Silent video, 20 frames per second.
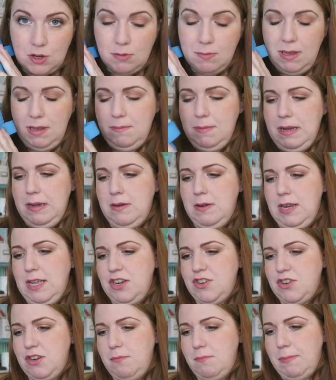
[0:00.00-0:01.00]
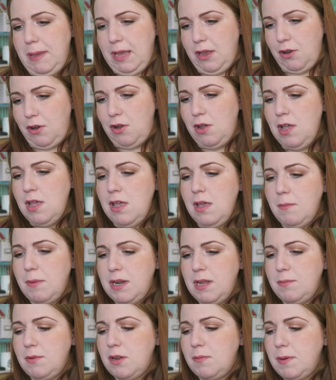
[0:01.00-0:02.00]
to make my collection bigger.
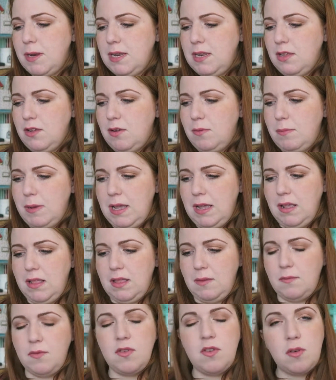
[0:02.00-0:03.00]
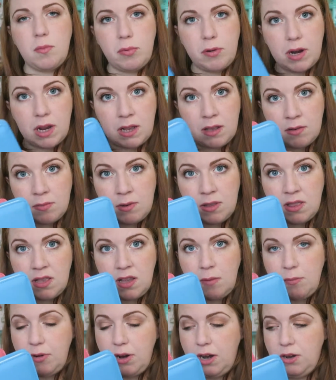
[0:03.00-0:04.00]
But I'm not planning on buying them full price when
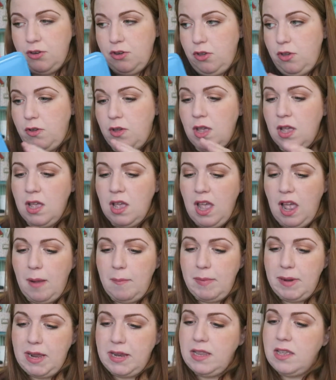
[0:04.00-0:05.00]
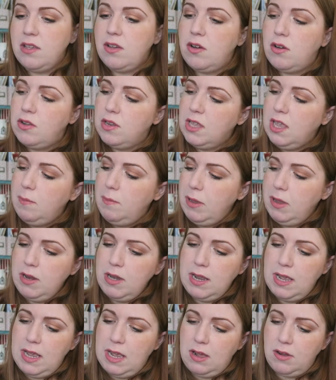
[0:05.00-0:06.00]
they are brand new. I'm planning on keeping
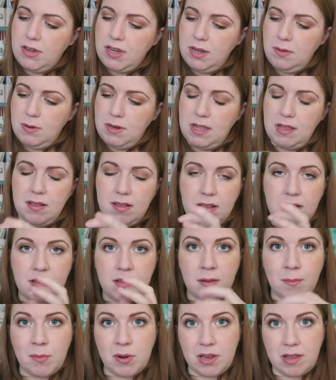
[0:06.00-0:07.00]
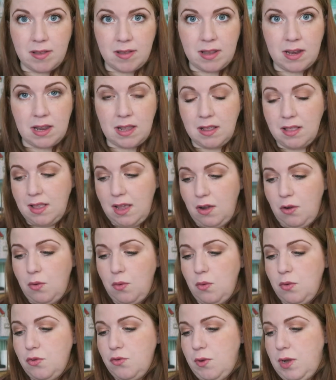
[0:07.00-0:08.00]
an eye out, and when I see somebody selling their
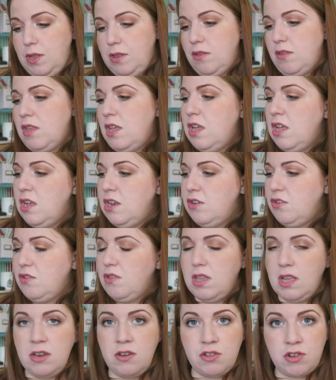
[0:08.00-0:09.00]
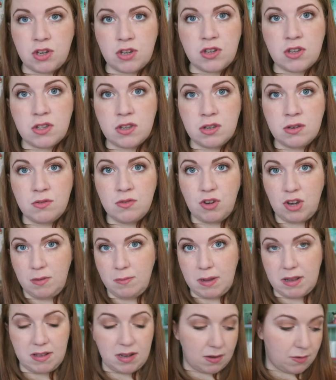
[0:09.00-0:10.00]
old ones, to then just
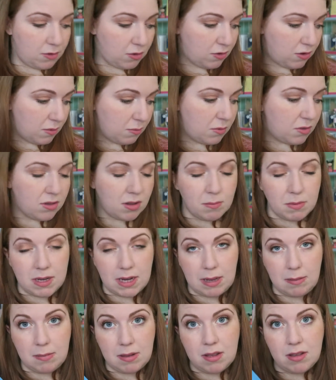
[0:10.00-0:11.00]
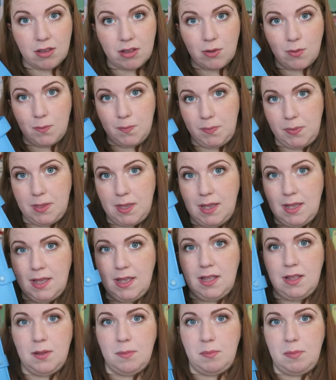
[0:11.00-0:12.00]
treat myself to some sometimes. So,
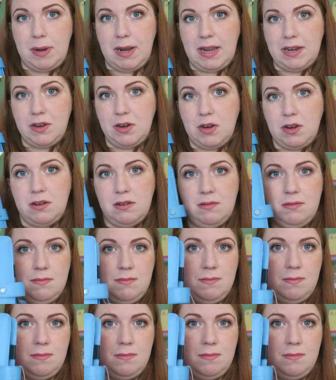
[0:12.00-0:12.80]
planner,